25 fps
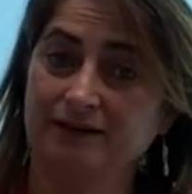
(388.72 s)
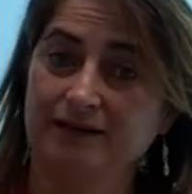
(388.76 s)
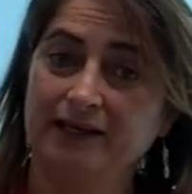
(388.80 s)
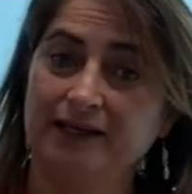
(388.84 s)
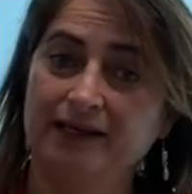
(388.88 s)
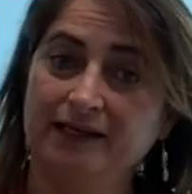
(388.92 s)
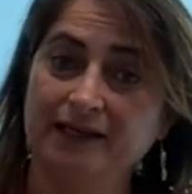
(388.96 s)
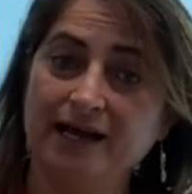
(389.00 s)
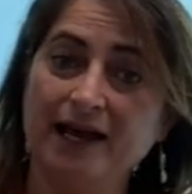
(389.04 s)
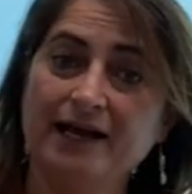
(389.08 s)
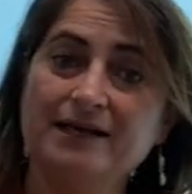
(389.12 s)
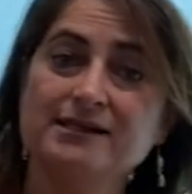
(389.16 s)

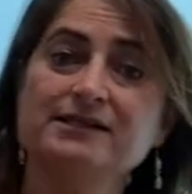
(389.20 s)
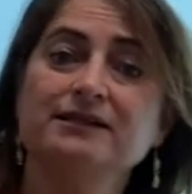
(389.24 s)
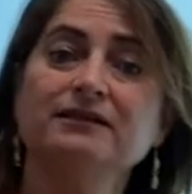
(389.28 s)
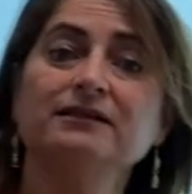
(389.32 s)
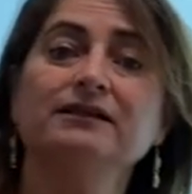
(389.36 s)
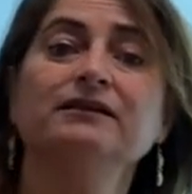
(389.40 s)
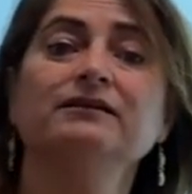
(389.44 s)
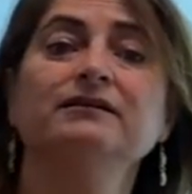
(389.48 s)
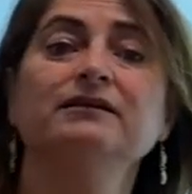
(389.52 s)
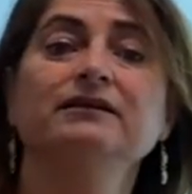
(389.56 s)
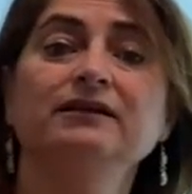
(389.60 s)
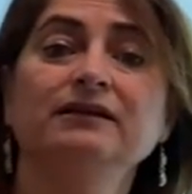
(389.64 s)

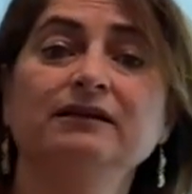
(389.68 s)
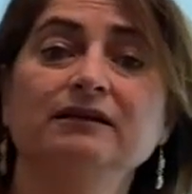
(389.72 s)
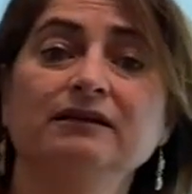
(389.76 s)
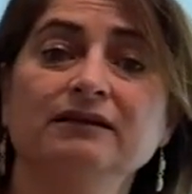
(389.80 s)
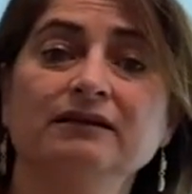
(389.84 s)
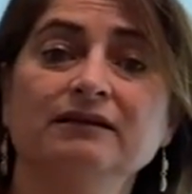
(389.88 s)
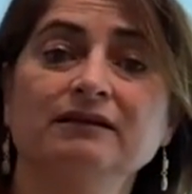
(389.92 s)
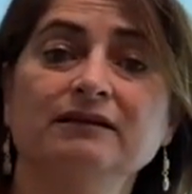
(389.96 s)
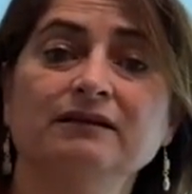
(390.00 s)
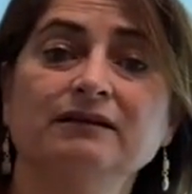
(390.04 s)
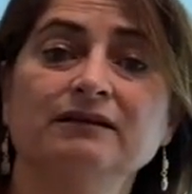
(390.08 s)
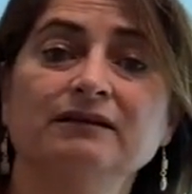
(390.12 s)
canceling the
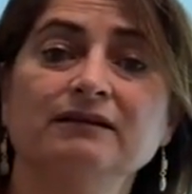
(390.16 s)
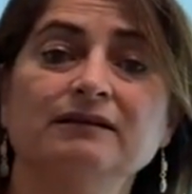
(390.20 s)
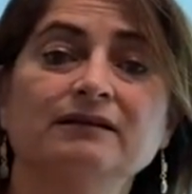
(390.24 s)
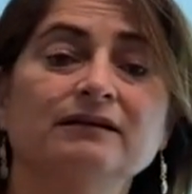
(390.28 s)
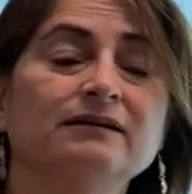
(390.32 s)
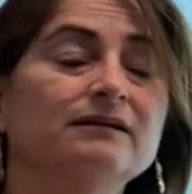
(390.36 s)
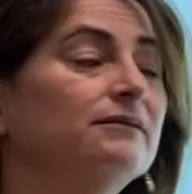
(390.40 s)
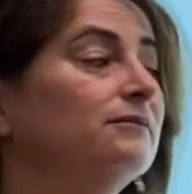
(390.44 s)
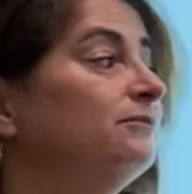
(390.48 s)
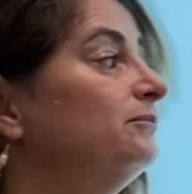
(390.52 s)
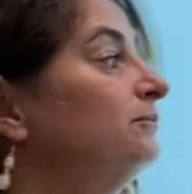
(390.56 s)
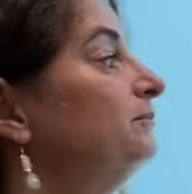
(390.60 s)

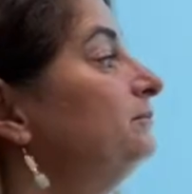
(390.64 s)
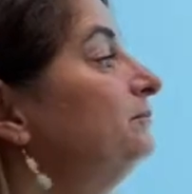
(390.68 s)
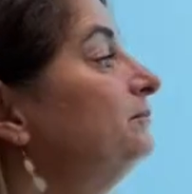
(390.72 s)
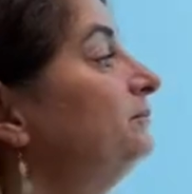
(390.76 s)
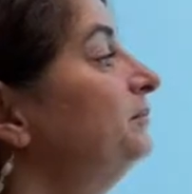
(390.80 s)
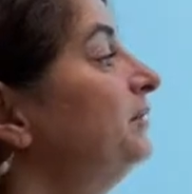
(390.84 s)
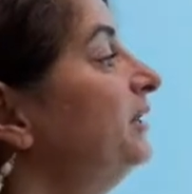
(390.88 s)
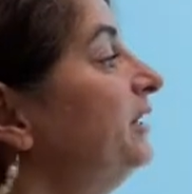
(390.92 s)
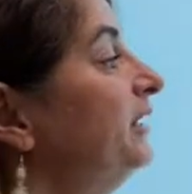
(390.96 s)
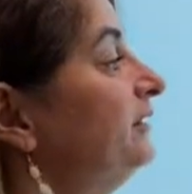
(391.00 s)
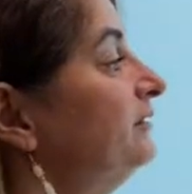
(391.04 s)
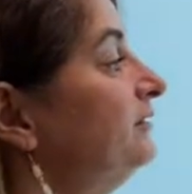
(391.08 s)

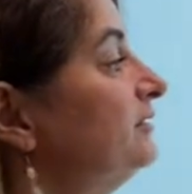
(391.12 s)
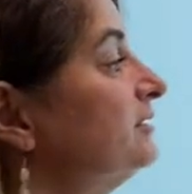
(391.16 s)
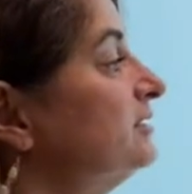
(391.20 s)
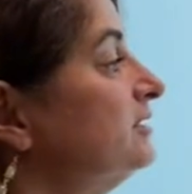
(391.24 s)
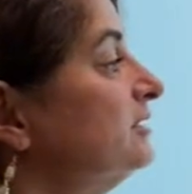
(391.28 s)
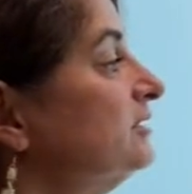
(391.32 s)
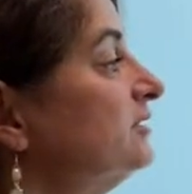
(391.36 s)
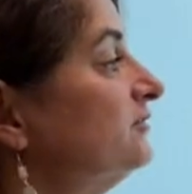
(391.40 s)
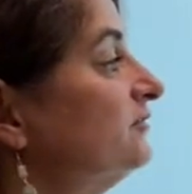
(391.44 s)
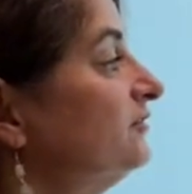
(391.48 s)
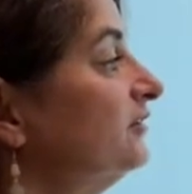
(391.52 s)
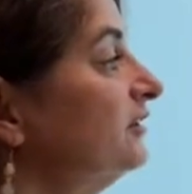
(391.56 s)

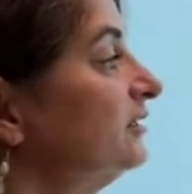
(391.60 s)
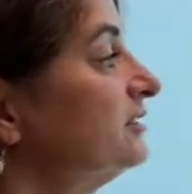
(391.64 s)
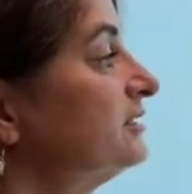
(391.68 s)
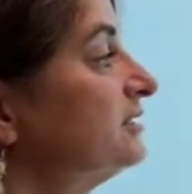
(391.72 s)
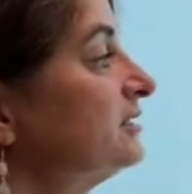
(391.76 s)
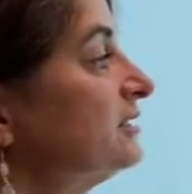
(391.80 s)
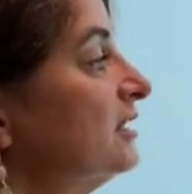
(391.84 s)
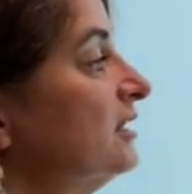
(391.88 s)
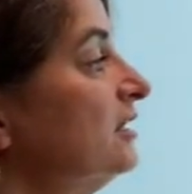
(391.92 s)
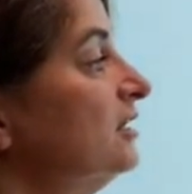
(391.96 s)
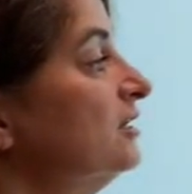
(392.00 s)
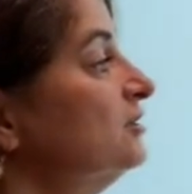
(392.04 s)
parentheses first.
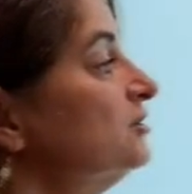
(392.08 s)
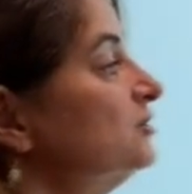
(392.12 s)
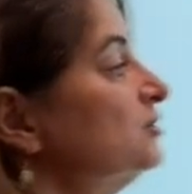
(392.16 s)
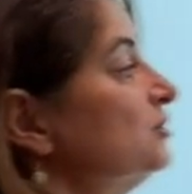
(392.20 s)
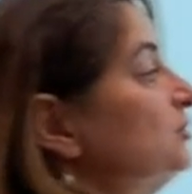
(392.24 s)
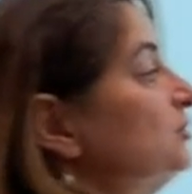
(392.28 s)
So